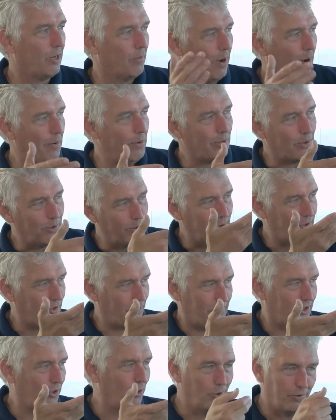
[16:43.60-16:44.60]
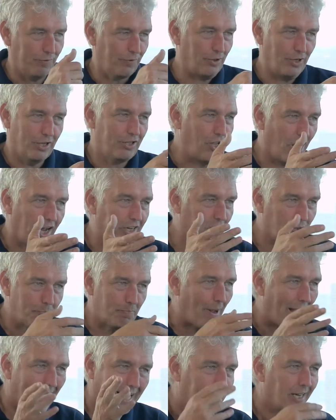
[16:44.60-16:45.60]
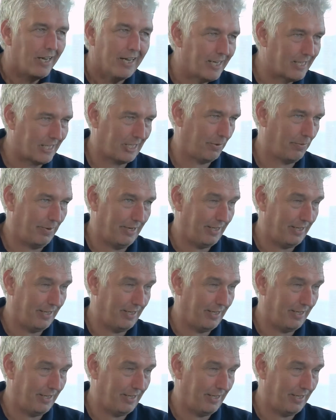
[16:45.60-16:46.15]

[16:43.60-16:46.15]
you come home, you could choose for the Dutch package